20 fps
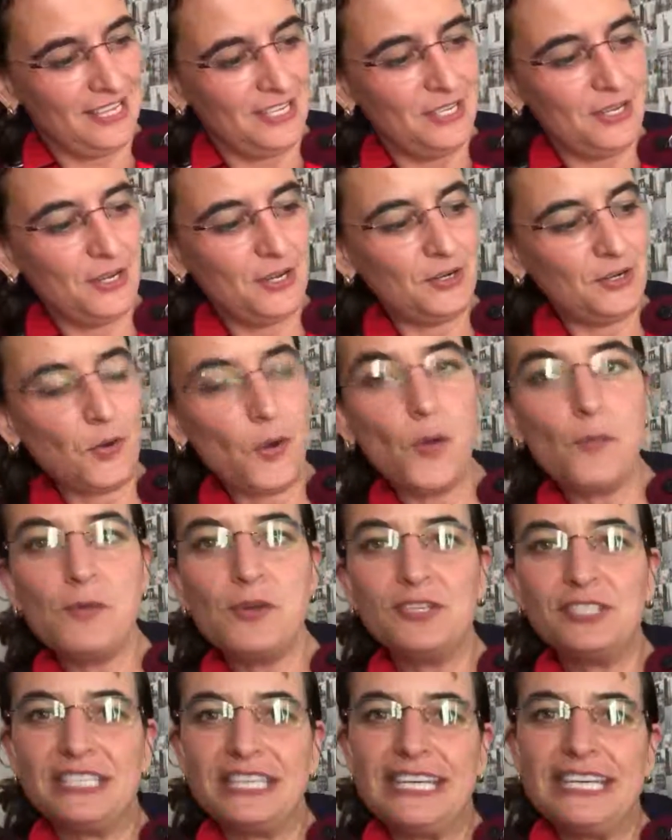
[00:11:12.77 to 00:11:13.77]
You can
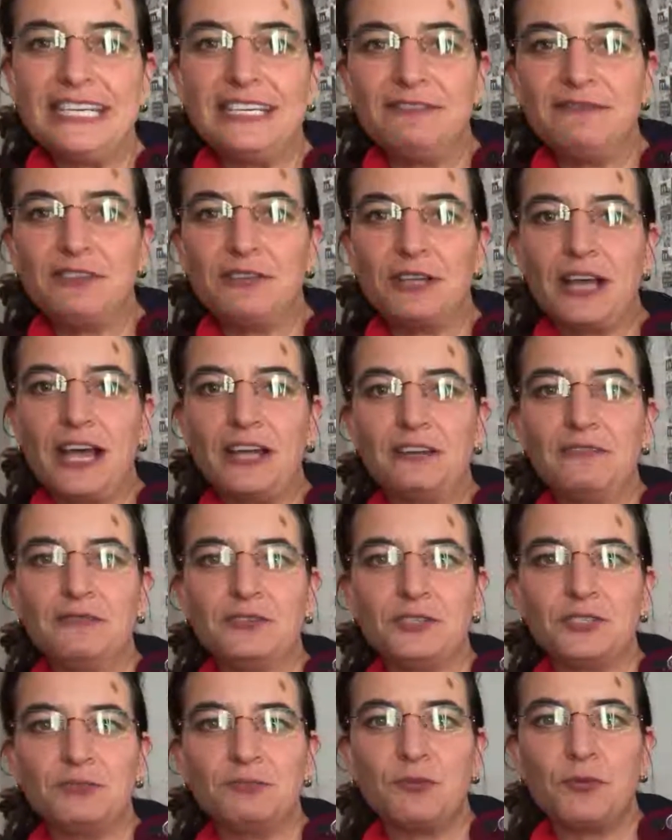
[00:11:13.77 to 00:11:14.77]
almost eat out of
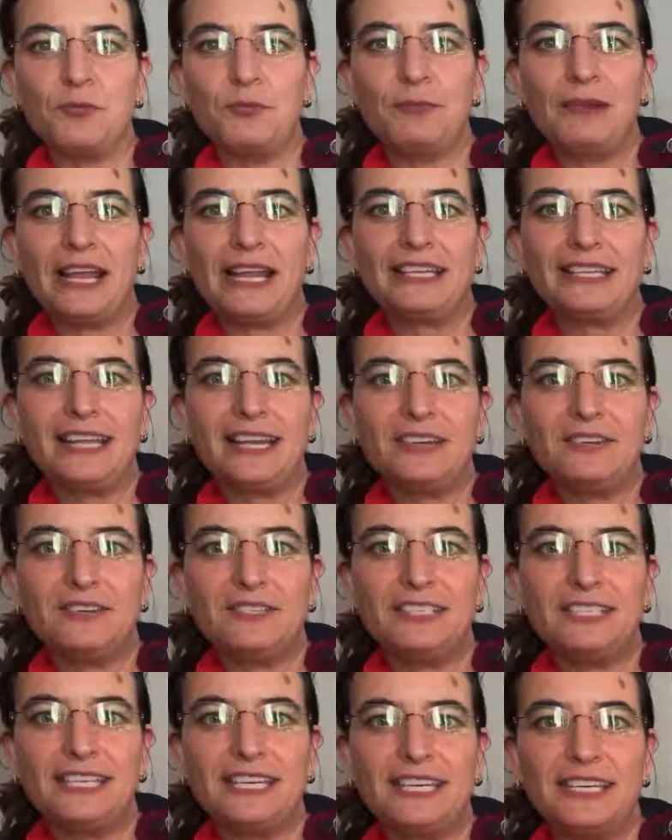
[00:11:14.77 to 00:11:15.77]
your small plate. Can you
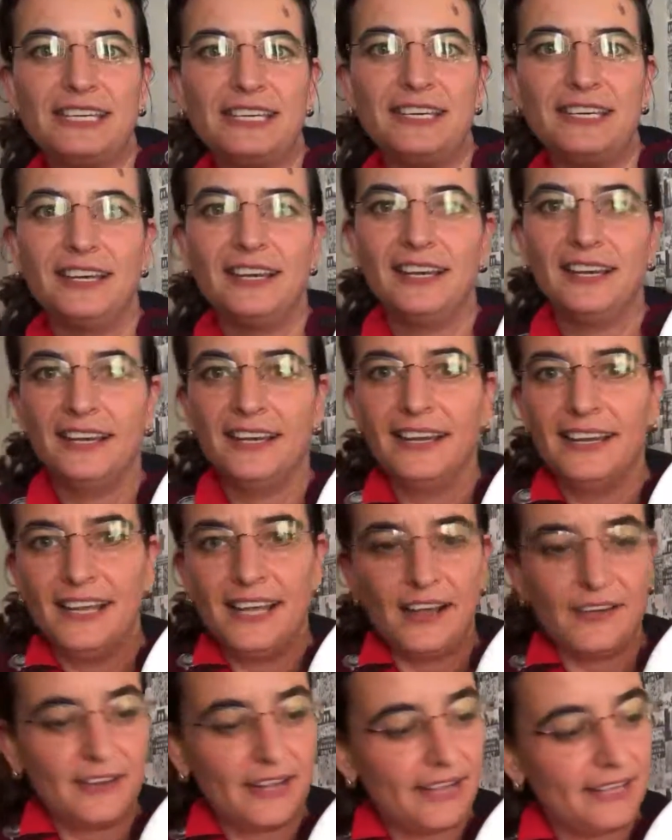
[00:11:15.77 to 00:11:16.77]
see?
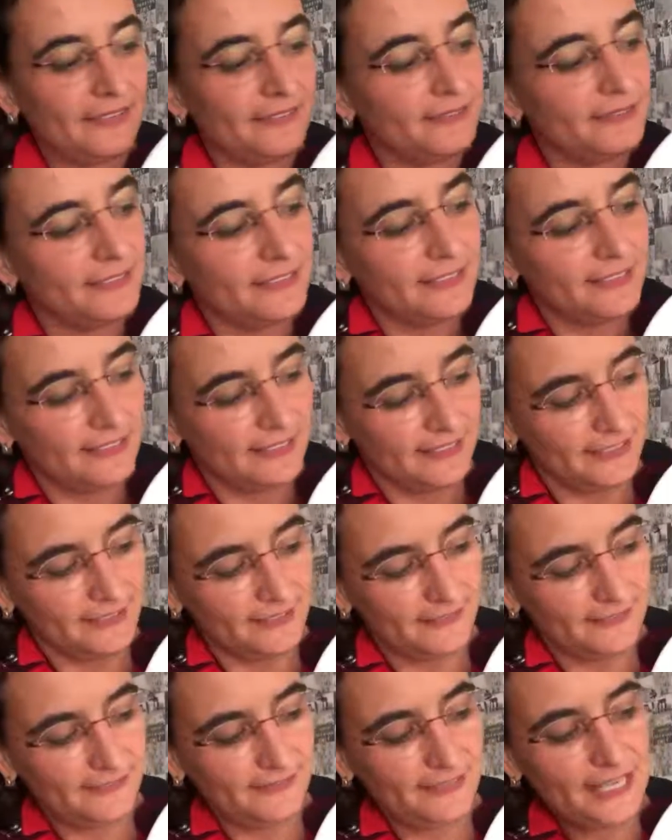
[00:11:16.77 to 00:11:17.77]
Okay.
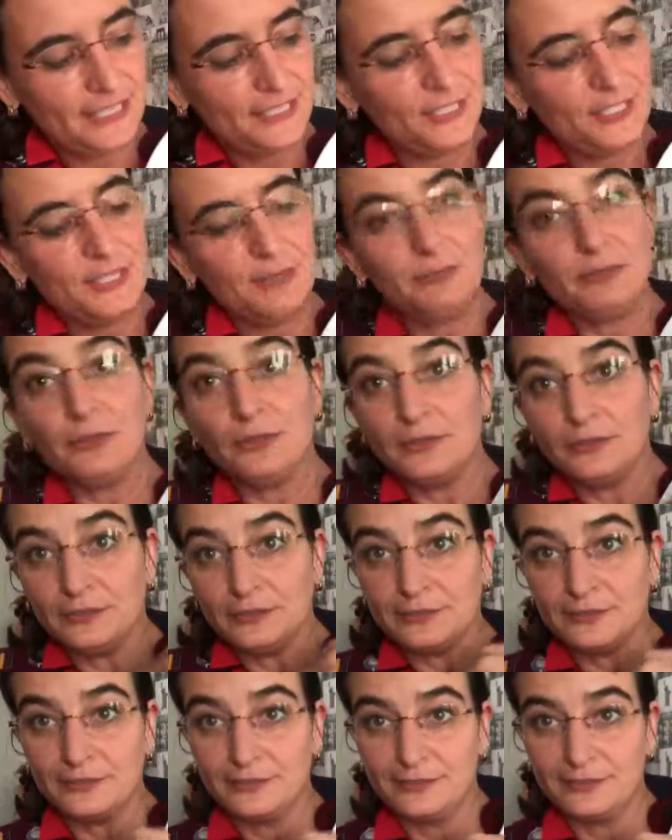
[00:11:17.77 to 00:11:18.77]

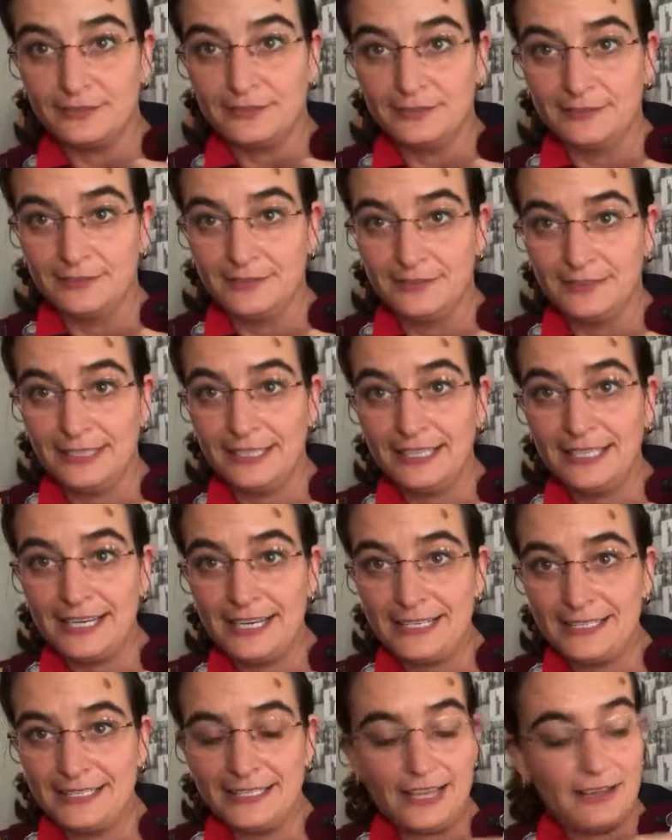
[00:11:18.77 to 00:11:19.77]
Vegetables, the
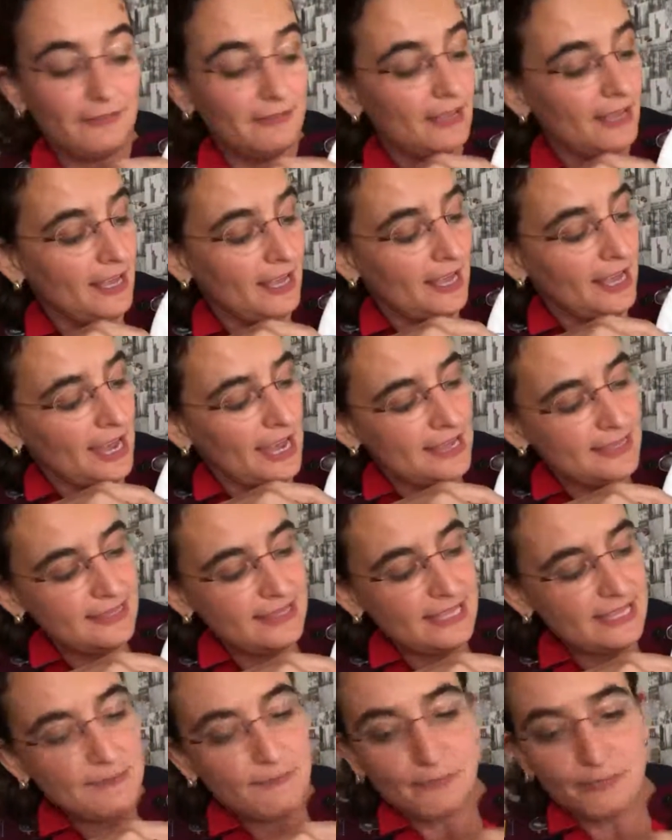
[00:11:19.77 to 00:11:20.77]
green stuff.
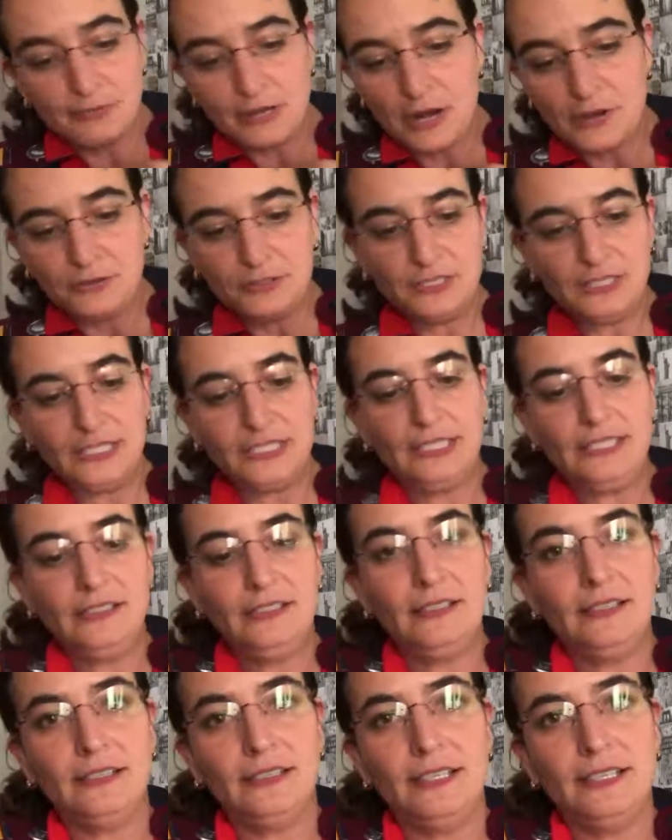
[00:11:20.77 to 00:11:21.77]
And then
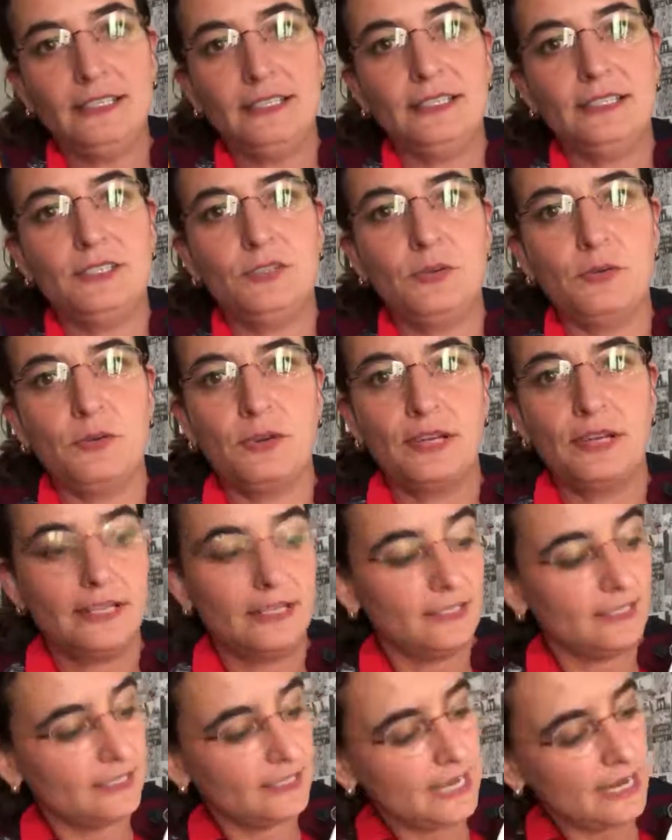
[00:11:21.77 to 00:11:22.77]
protein. This is your
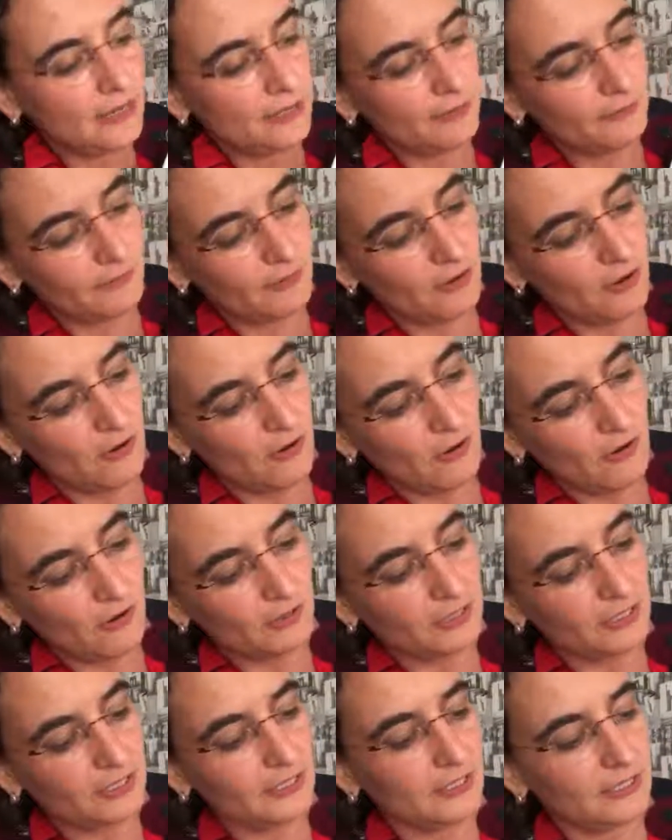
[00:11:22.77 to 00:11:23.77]
stack of
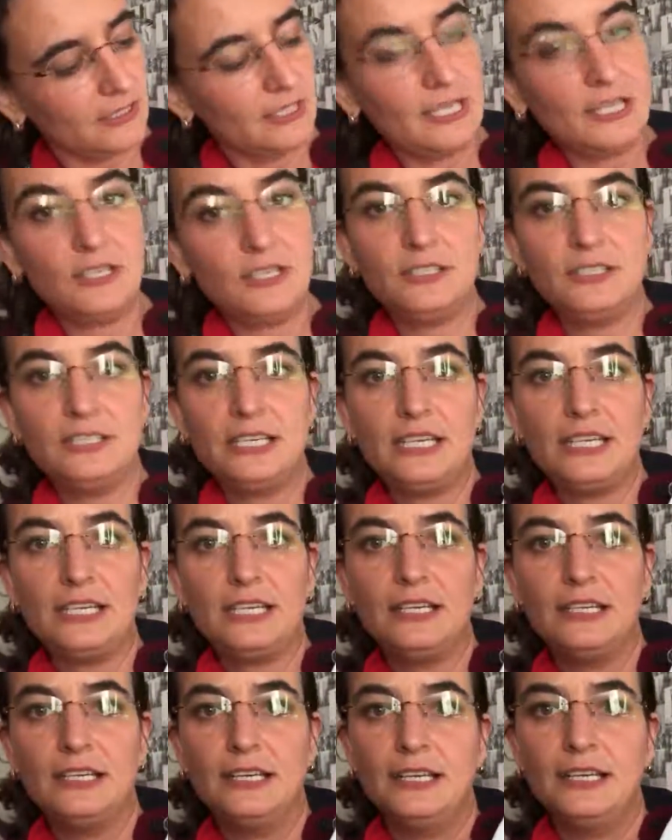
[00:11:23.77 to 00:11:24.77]
cards. Can you see?